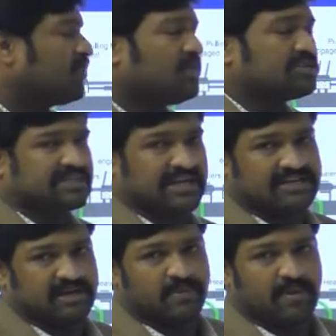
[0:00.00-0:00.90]
good
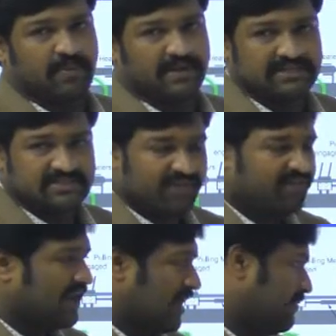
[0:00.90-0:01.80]
structural properties
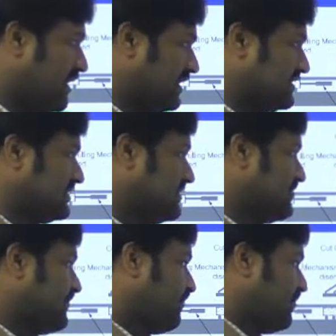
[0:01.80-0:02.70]
of
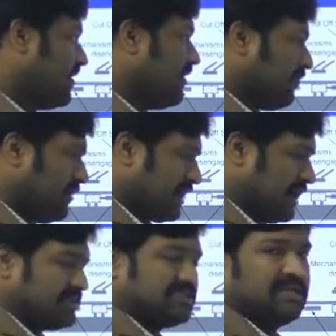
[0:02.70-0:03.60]
laminates,
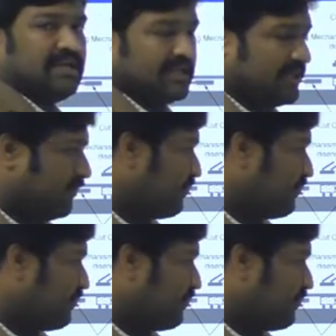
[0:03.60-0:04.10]
because the